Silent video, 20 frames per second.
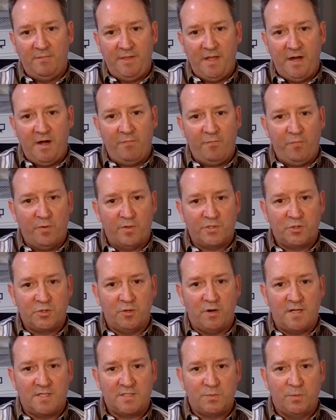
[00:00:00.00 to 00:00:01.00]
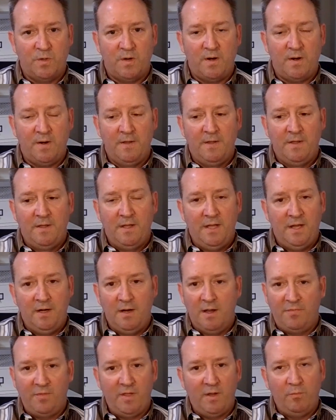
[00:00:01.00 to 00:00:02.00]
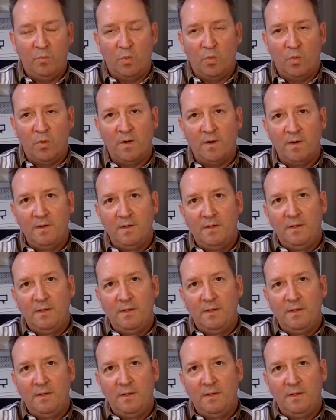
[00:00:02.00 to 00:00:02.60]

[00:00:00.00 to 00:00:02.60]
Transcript: Air Force Cross were and nothing more,